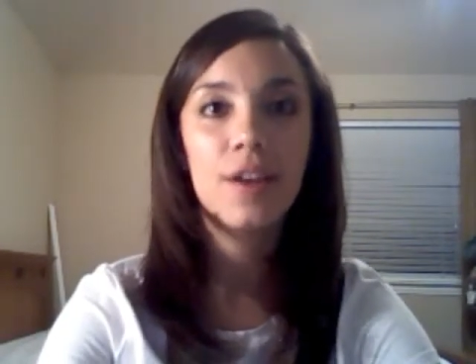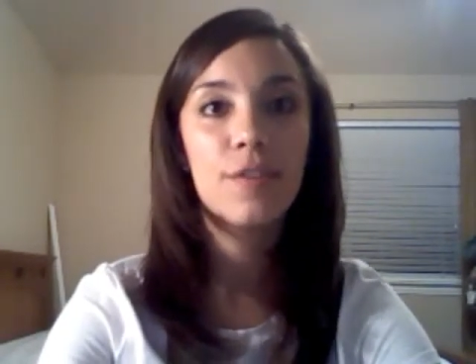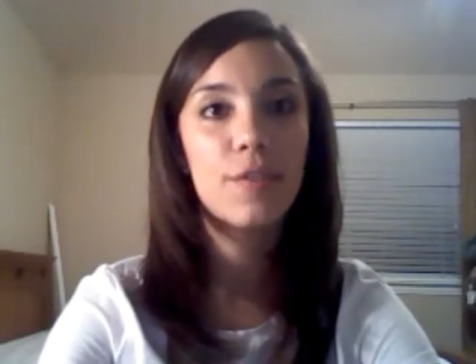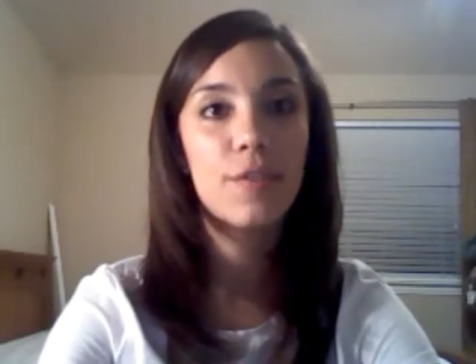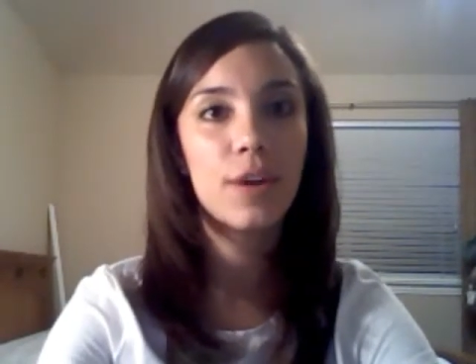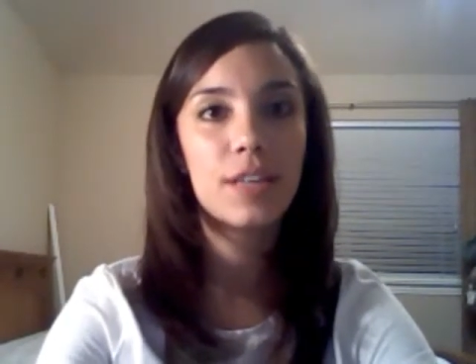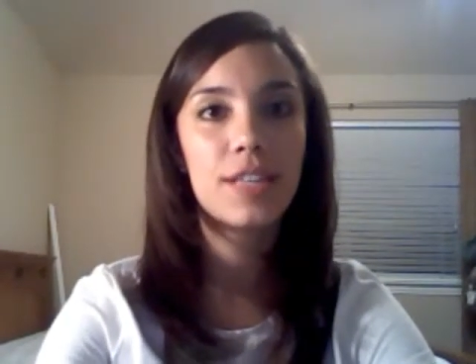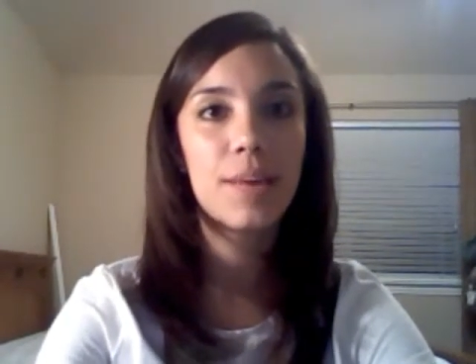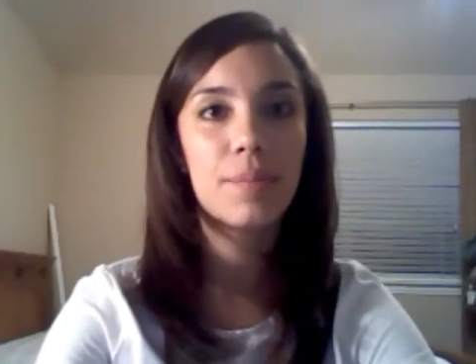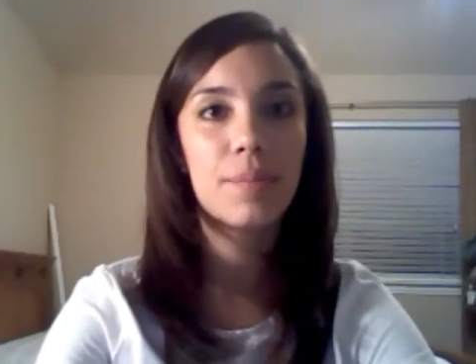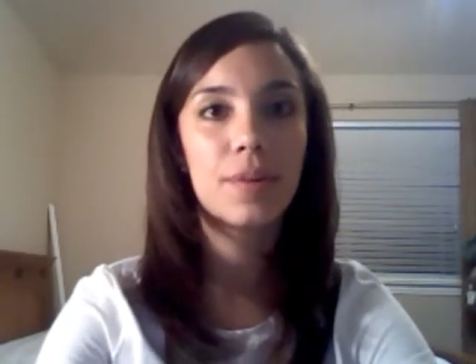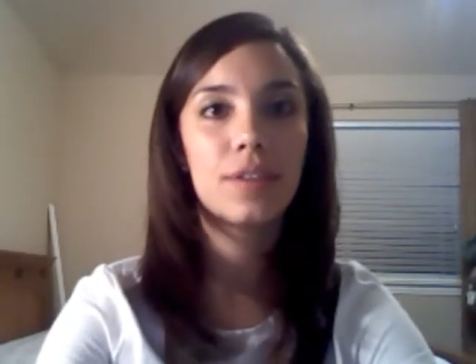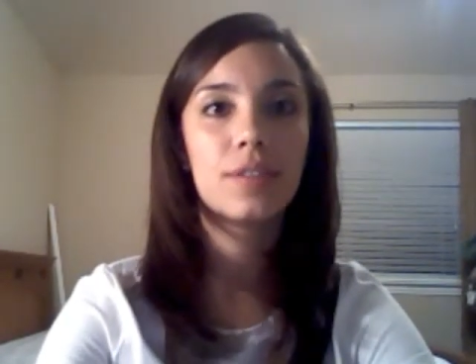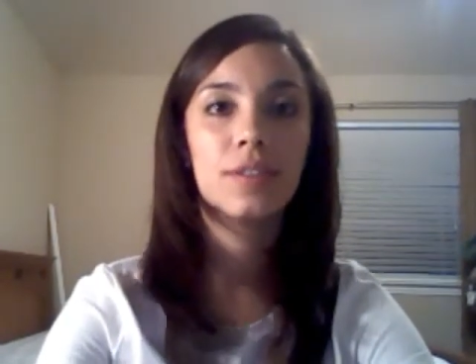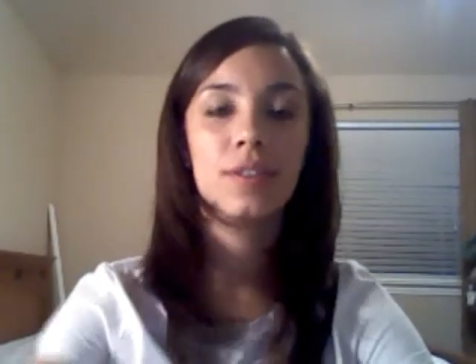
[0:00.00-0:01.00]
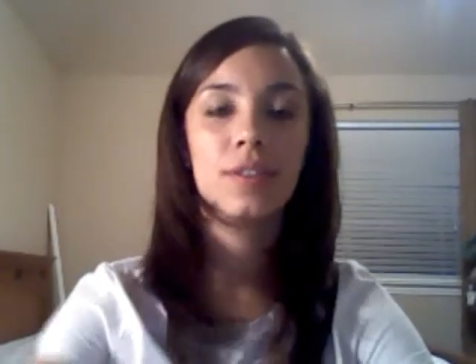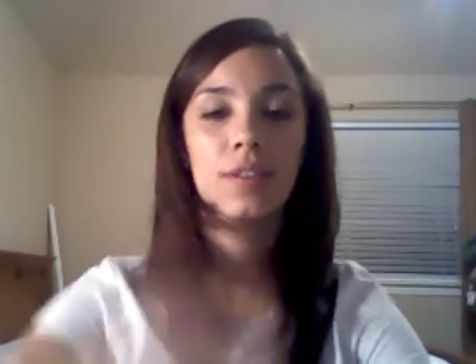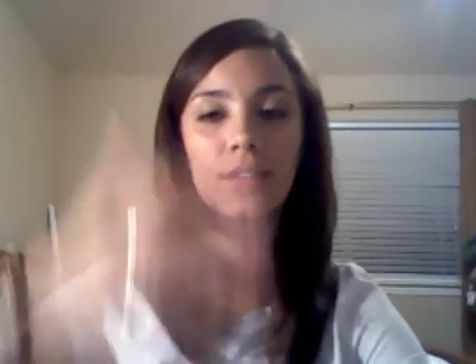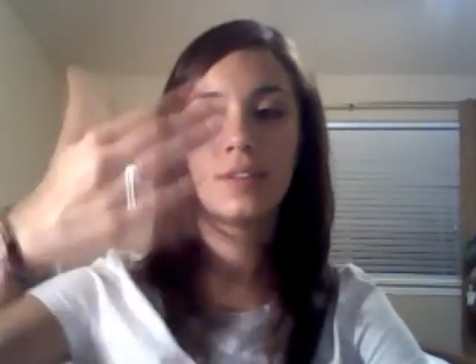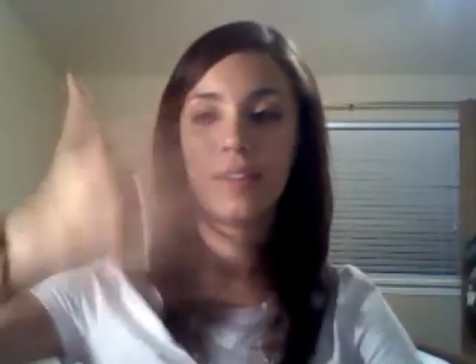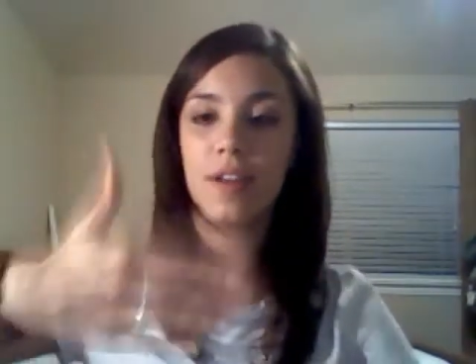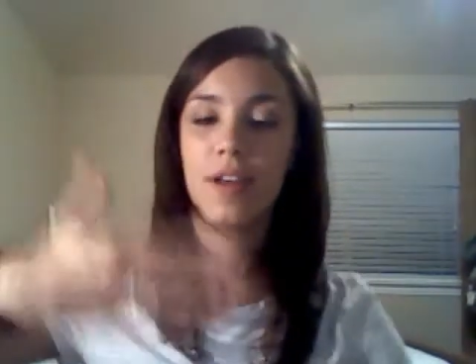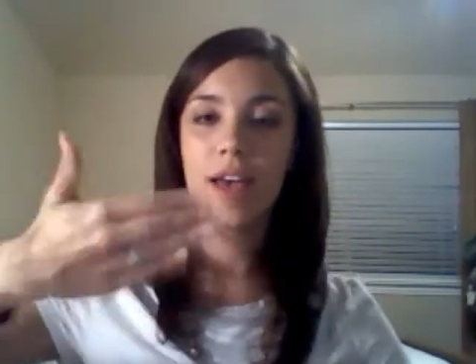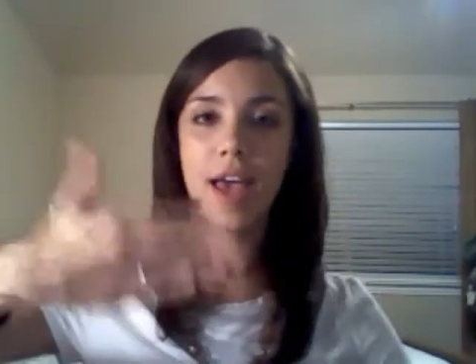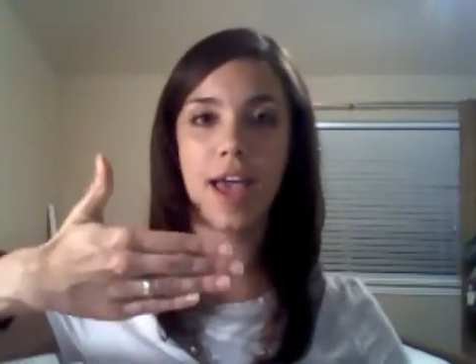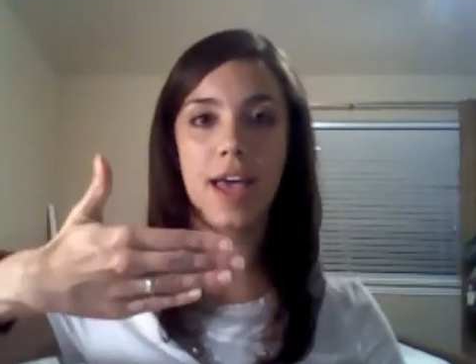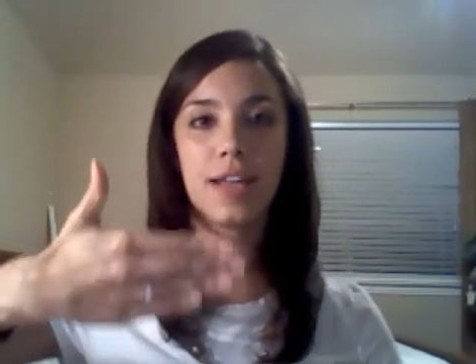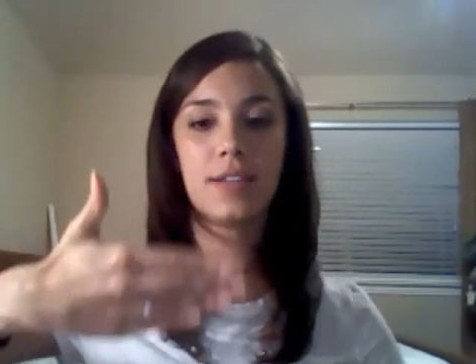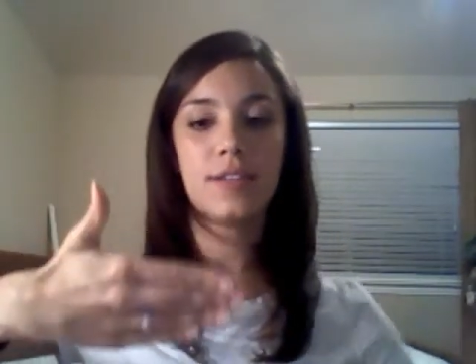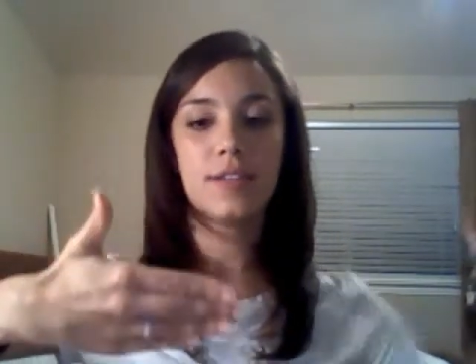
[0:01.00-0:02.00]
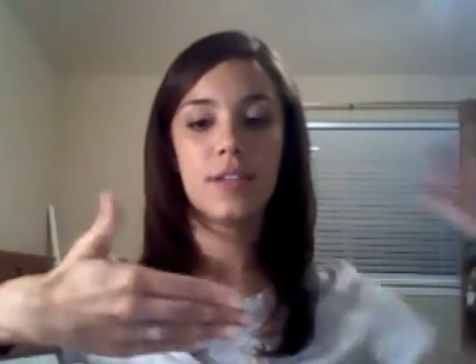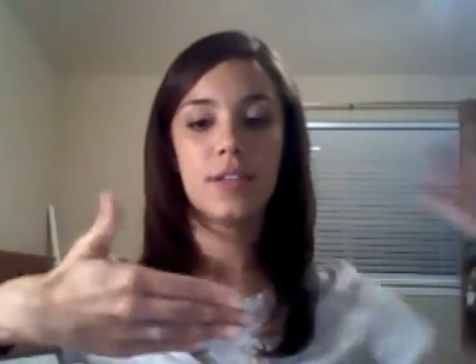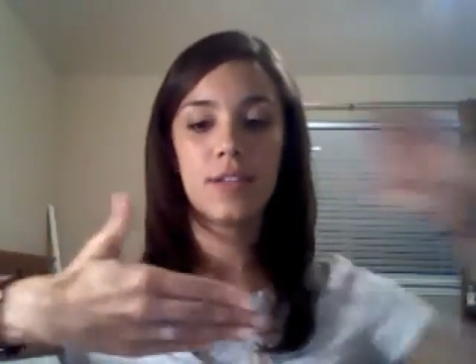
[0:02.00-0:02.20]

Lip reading: For example, hand,